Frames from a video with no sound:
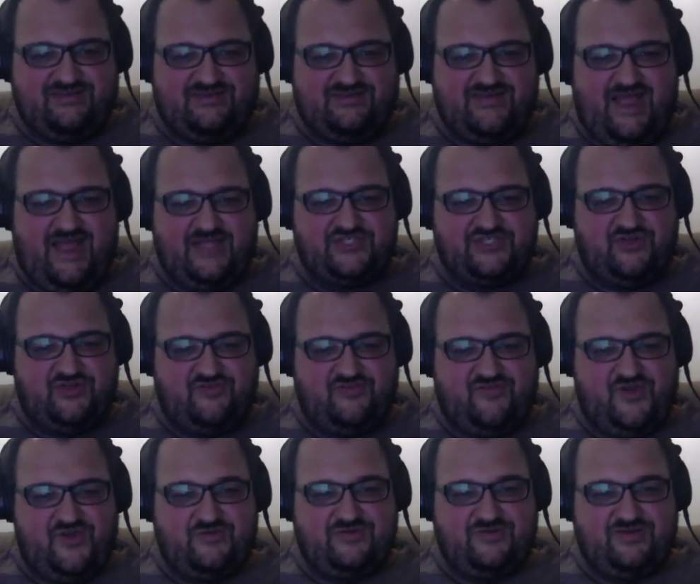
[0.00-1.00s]
national
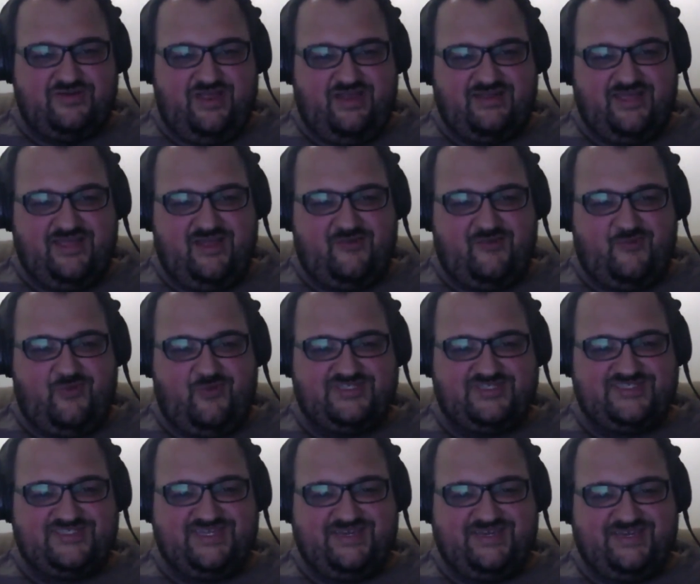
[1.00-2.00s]
vote and get one
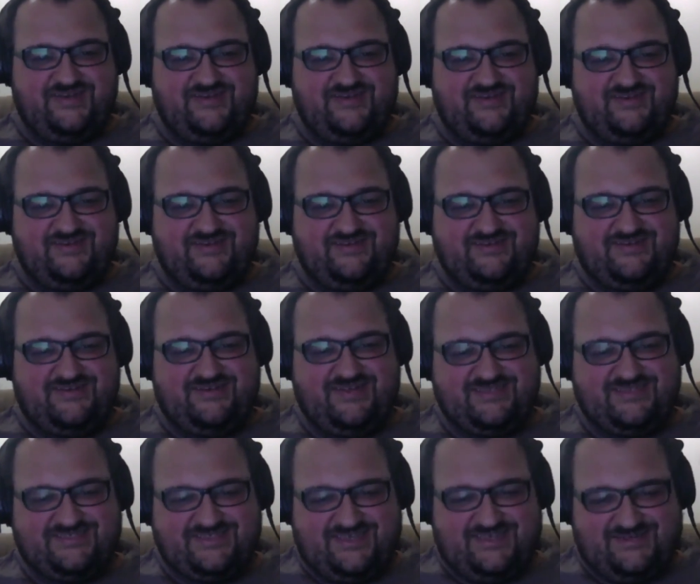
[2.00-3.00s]
seat. And that's